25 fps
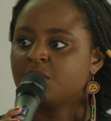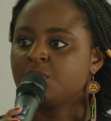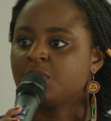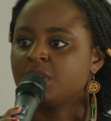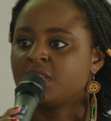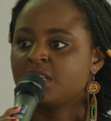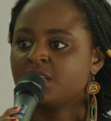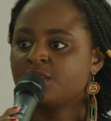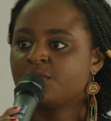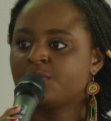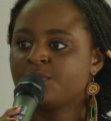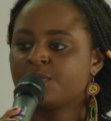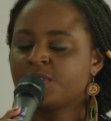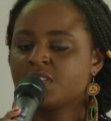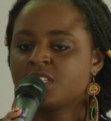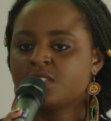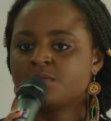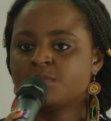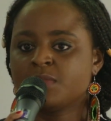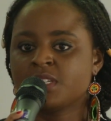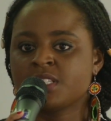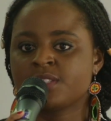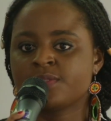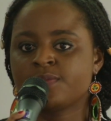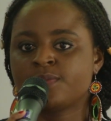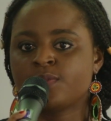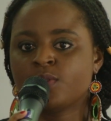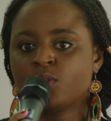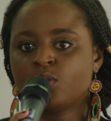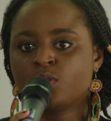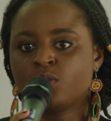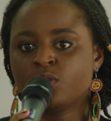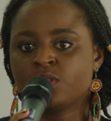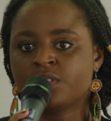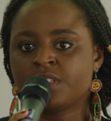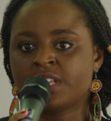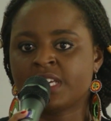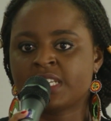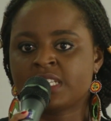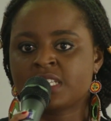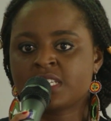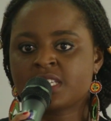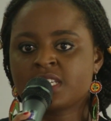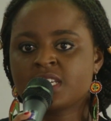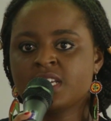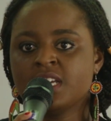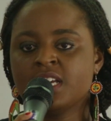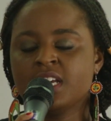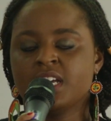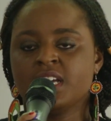truly within Fees Must Fall
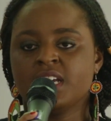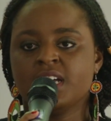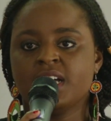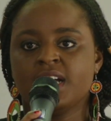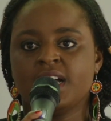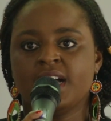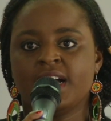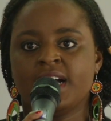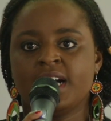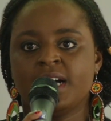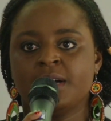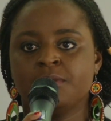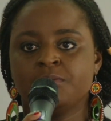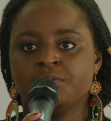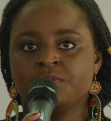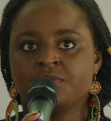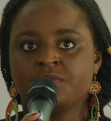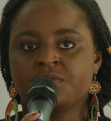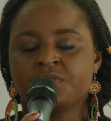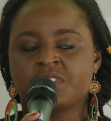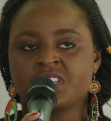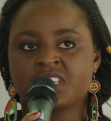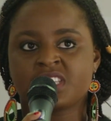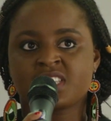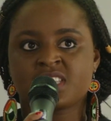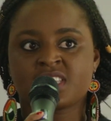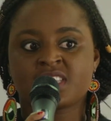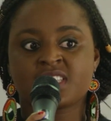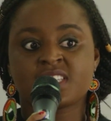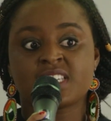that the